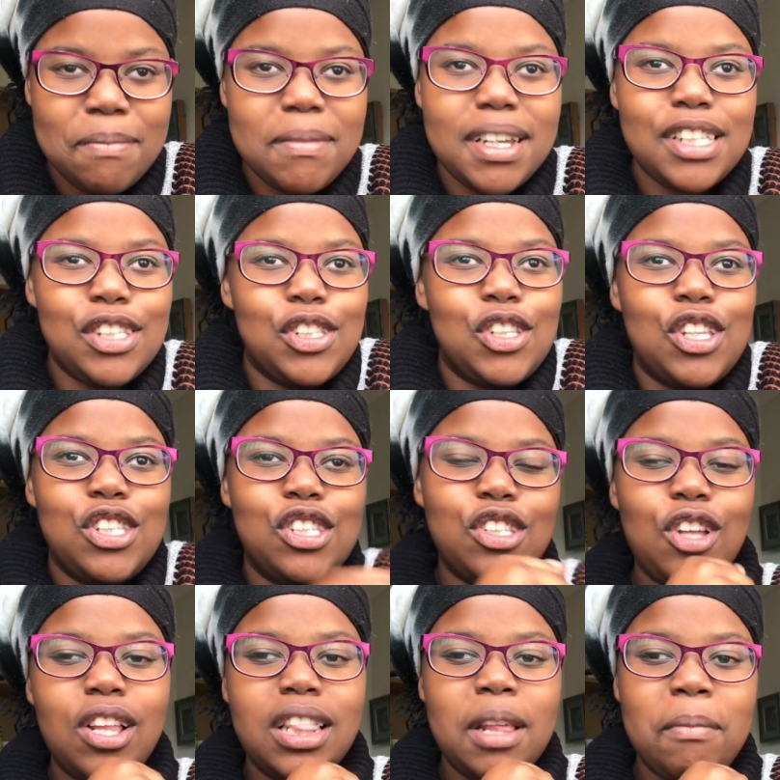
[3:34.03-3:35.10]
it's
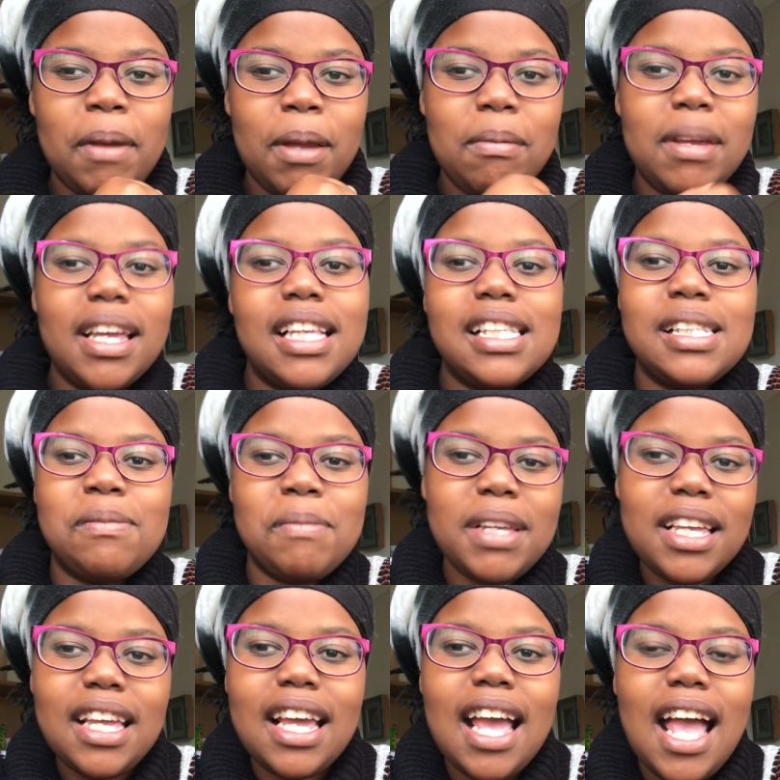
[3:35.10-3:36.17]
not the baby, it's
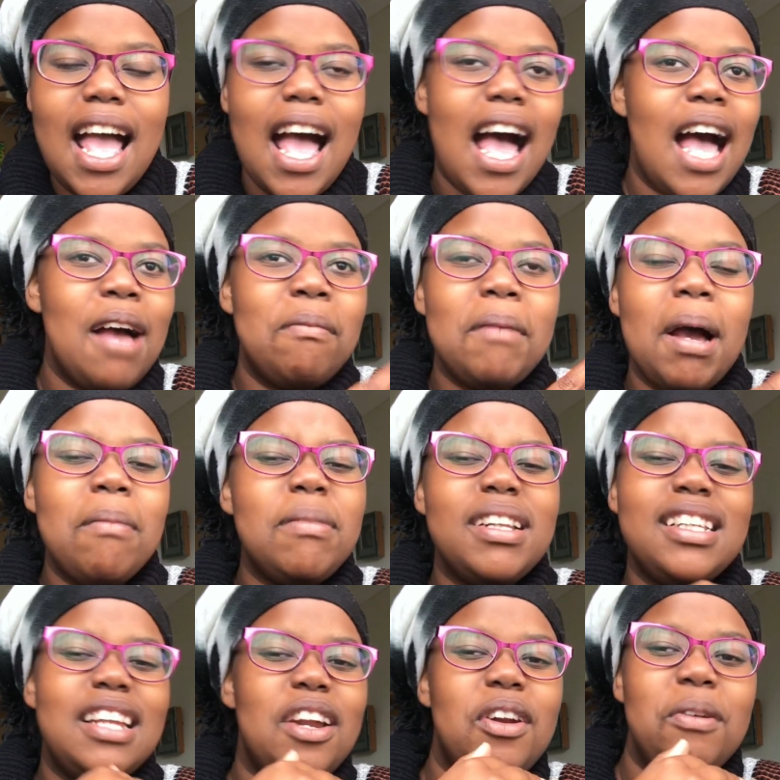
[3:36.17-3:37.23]
me. I'm a
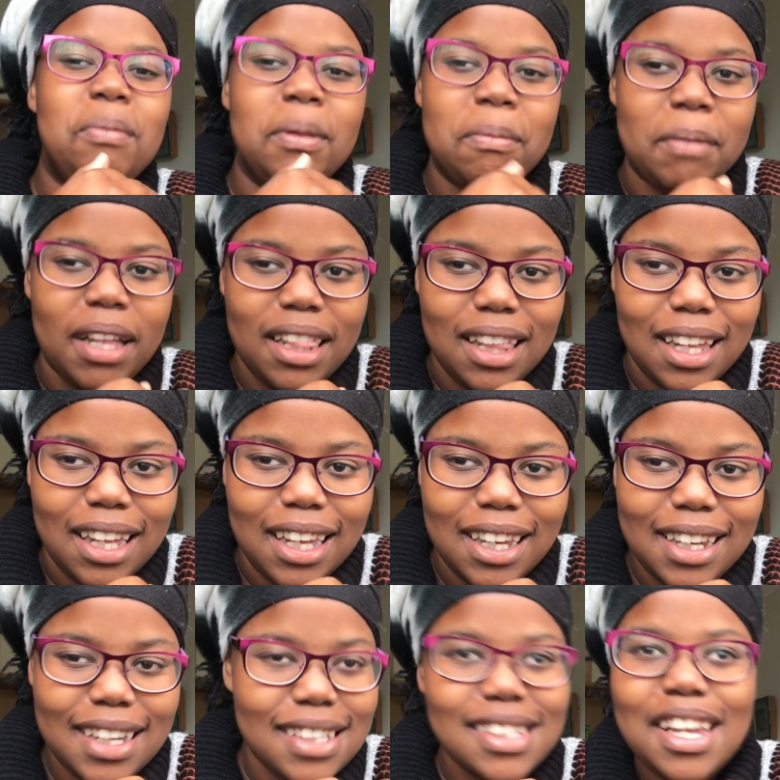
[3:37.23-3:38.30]
terrible mother
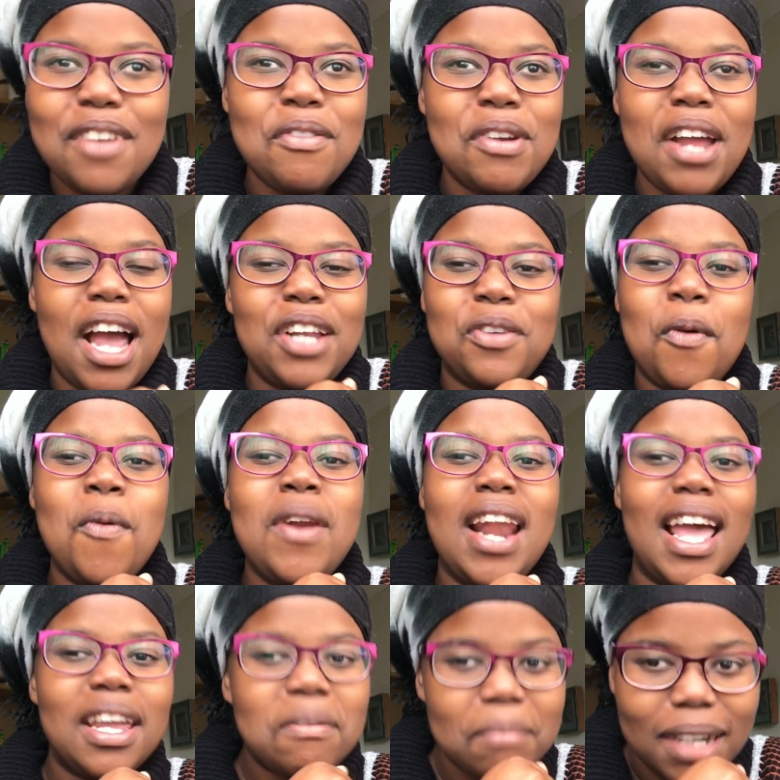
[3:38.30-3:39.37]
because I don't
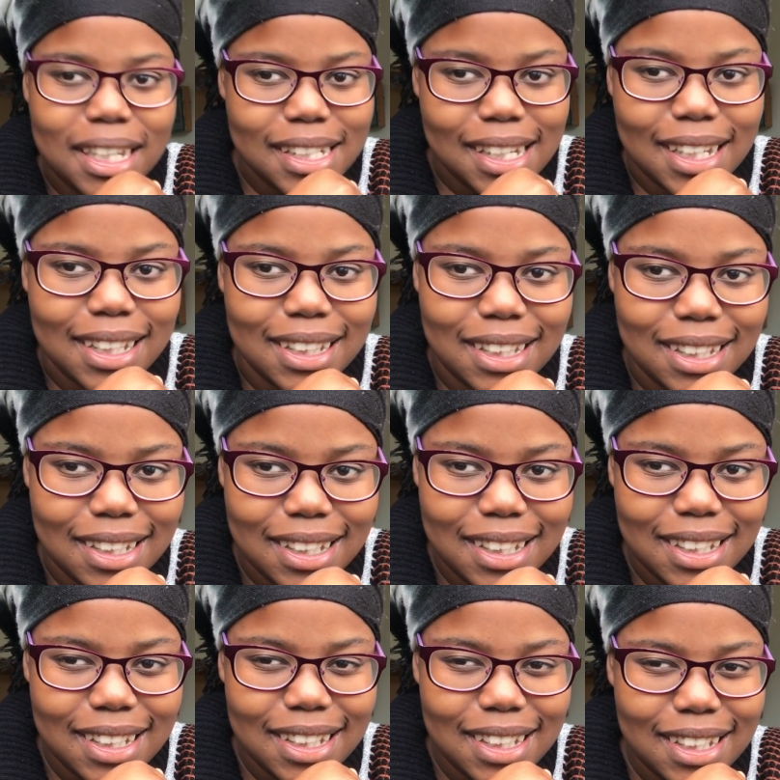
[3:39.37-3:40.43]
like my child.
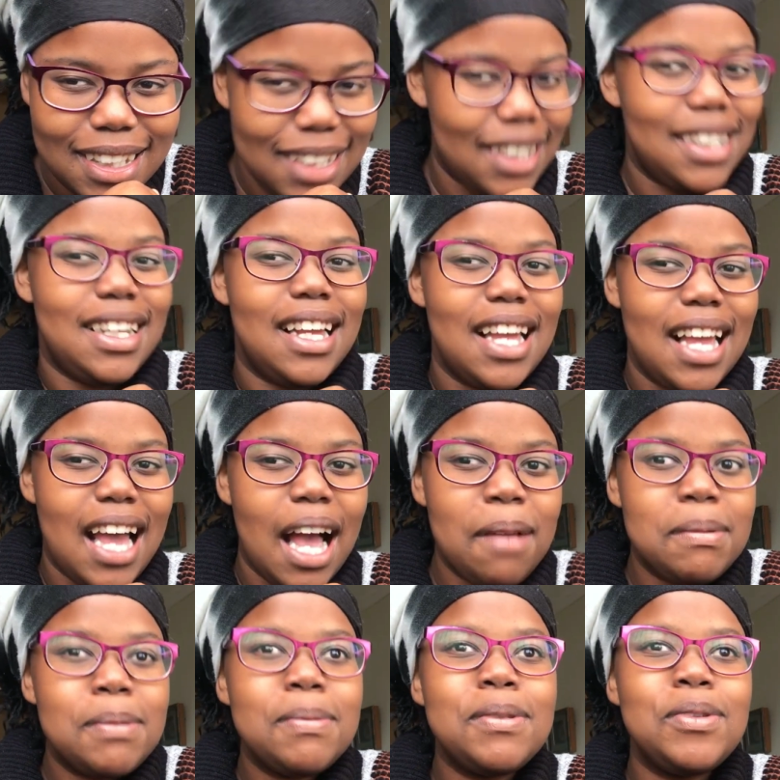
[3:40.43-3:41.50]
I'm
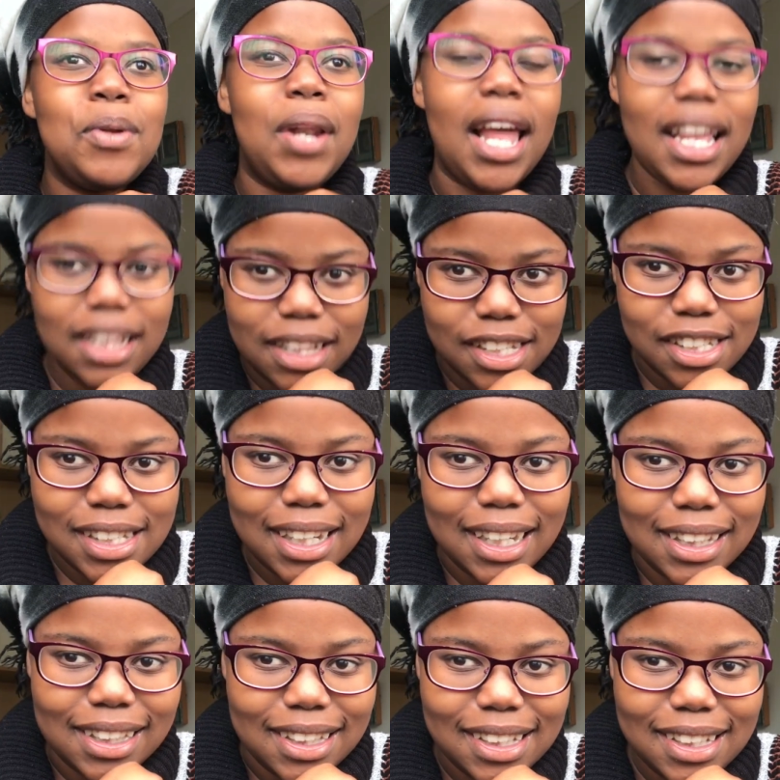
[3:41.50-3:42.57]
supposed to like this
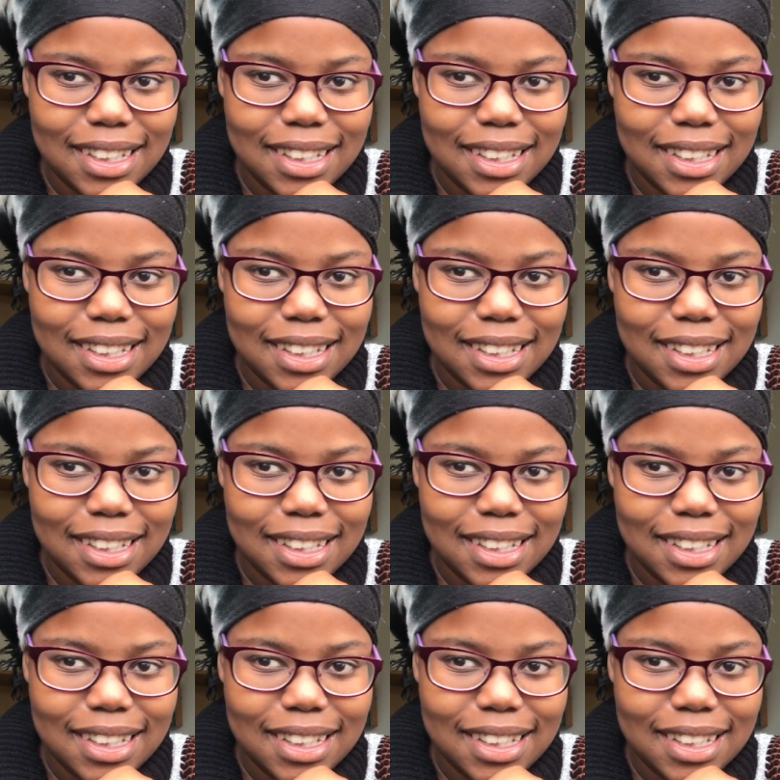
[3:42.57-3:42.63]
child,